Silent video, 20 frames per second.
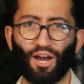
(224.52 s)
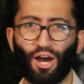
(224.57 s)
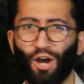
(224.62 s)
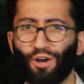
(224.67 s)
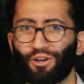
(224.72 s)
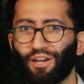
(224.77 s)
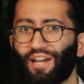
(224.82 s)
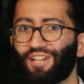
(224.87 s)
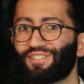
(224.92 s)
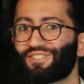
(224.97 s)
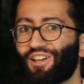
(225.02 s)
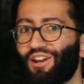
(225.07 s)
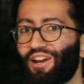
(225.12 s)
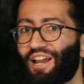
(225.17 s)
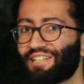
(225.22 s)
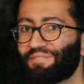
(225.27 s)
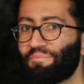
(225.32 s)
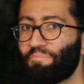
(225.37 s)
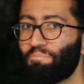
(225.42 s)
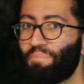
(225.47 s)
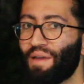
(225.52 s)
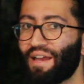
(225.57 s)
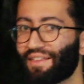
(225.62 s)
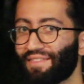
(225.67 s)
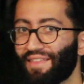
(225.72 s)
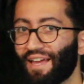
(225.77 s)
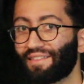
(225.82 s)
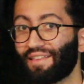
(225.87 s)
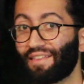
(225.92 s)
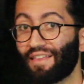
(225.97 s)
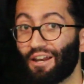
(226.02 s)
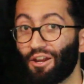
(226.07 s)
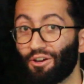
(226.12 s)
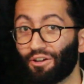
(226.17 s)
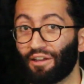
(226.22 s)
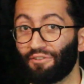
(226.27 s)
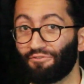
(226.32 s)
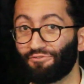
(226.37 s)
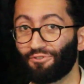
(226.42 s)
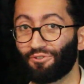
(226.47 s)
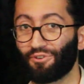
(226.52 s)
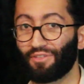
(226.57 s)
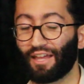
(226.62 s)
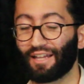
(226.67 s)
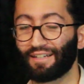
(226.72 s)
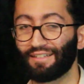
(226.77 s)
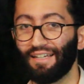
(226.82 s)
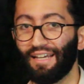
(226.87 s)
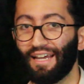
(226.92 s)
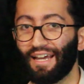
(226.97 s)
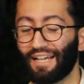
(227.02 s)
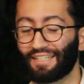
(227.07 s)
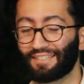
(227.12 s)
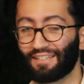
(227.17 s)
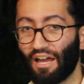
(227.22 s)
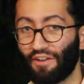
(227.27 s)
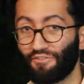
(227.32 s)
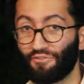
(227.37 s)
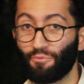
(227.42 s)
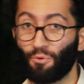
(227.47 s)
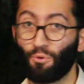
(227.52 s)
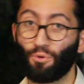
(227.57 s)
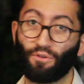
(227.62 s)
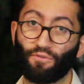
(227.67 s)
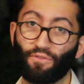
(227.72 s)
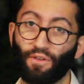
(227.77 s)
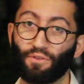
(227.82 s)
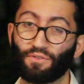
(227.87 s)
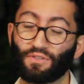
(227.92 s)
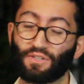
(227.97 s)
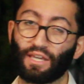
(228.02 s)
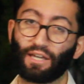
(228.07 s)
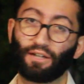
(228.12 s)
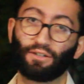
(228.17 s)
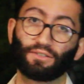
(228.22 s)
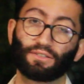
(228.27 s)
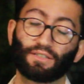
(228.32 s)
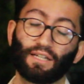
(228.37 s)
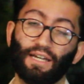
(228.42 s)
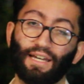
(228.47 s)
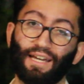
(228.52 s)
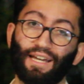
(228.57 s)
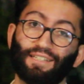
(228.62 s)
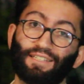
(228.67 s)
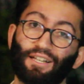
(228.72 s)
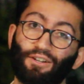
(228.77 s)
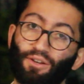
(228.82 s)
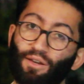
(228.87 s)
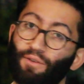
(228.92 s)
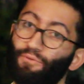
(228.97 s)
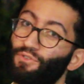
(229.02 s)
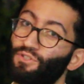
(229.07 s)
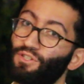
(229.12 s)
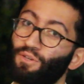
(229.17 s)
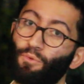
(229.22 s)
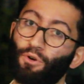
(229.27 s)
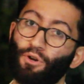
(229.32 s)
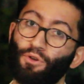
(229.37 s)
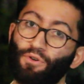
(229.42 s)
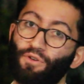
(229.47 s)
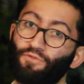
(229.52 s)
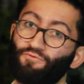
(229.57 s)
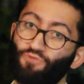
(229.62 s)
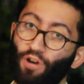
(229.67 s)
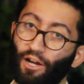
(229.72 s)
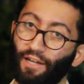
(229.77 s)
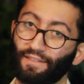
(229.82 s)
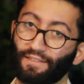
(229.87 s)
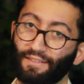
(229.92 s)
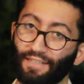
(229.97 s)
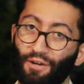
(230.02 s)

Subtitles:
Okay, so the next big thing that they're looking for then, aside from all of those skills, is they're looking for someone who can write.